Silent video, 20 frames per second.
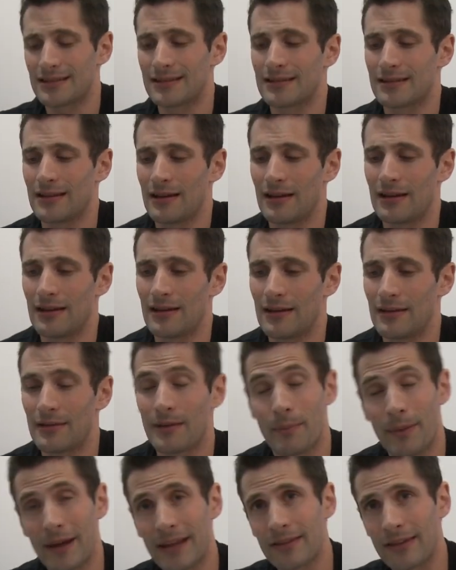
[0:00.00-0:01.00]

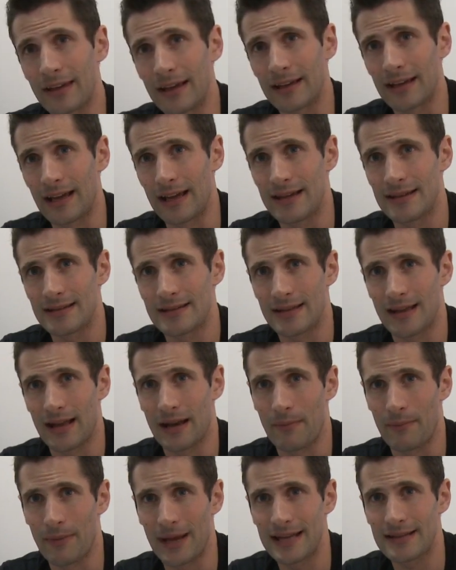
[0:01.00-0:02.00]
The big thing is that
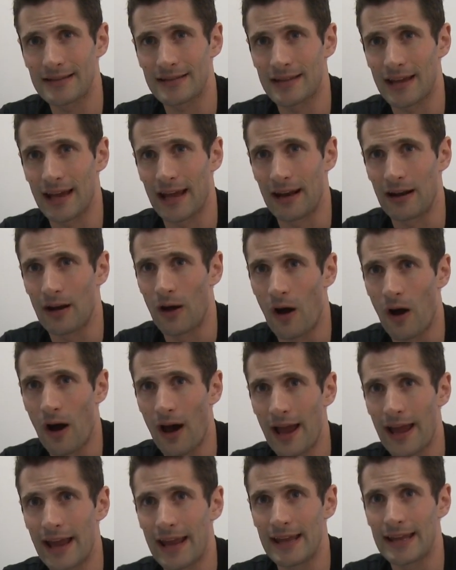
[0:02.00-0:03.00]
it means that
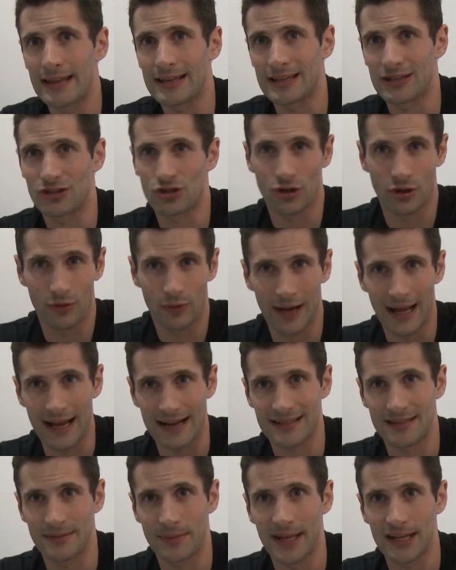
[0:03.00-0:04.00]
I can sort of
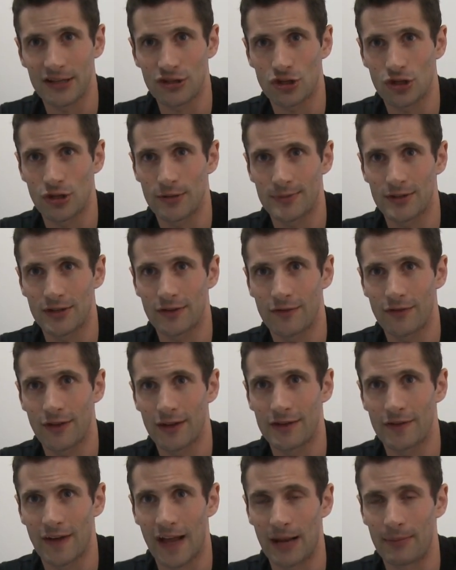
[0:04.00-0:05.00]
relax a bit in terms of
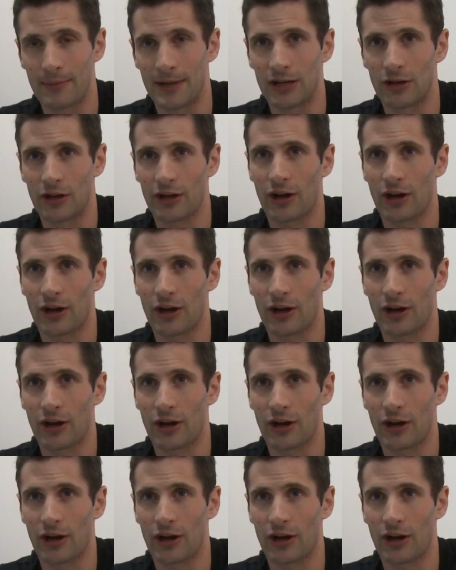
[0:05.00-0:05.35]
the development.